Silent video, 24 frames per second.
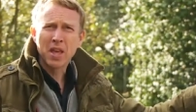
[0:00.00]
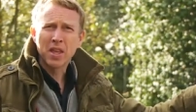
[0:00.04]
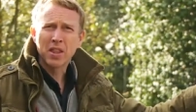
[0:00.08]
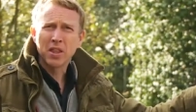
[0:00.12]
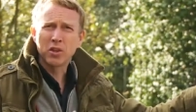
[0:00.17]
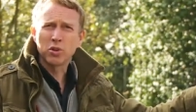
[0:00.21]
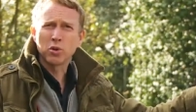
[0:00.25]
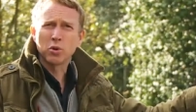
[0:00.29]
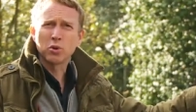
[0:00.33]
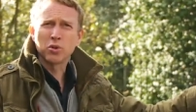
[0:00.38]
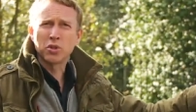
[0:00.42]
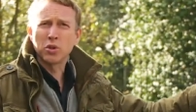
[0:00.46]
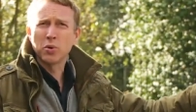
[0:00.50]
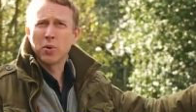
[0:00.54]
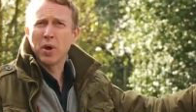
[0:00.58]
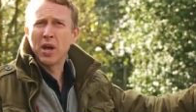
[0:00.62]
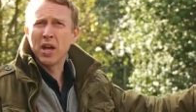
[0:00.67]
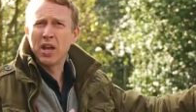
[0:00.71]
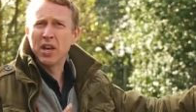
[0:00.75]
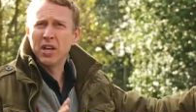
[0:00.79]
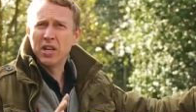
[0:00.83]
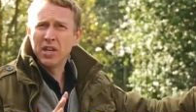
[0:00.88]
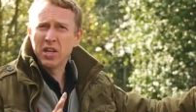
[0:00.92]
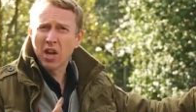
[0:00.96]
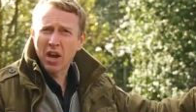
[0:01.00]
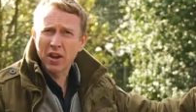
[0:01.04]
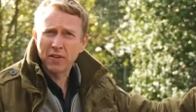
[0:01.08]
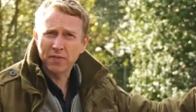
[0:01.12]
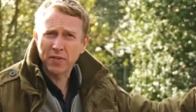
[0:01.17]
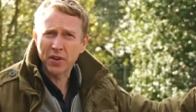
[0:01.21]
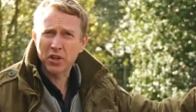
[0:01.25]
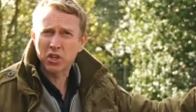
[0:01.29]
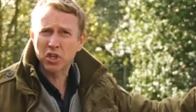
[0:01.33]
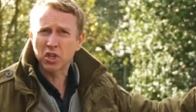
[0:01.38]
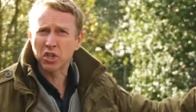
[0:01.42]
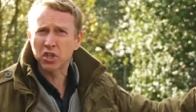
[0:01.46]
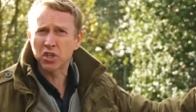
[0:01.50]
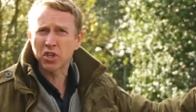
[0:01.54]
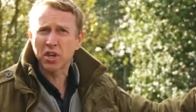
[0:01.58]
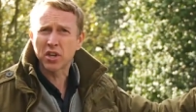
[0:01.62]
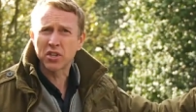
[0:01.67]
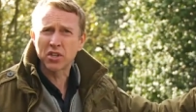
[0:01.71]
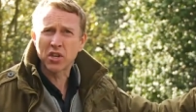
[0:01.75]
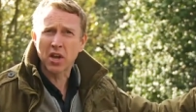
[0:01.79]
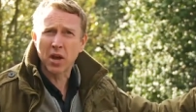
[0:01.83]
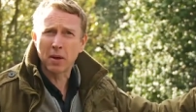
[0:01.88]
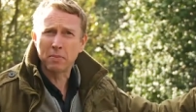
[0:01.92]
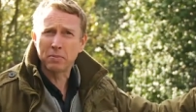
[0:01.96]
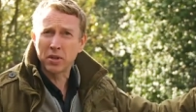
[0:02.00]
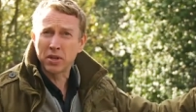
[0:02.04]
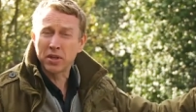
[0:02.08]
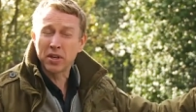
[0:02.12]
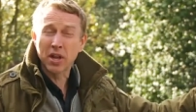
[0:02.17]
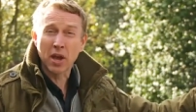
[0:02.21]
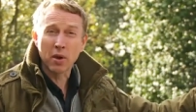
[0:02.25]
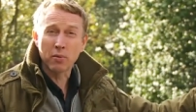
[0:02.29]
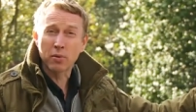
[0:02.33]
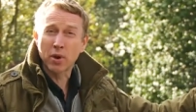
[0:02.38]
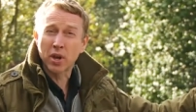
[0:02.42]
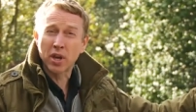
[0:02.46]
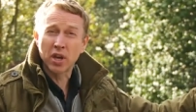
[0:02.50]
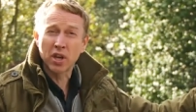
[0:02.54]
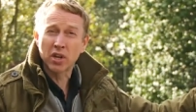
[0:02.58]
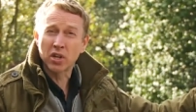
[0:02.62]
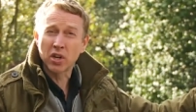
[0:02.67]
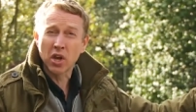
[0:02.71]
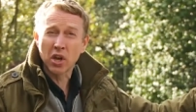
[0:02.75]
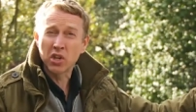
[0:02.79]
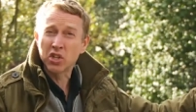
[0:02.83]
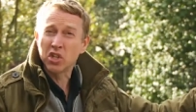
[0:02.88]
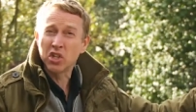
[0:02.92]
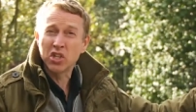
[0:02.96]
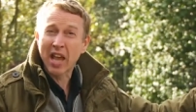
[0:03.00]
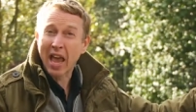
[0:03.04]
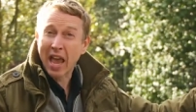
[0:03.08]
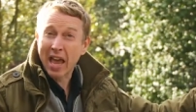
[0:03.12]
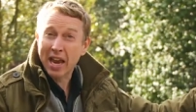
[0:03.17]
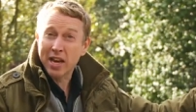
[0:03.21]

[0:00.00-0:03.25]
There's also a night vision setup that now recognises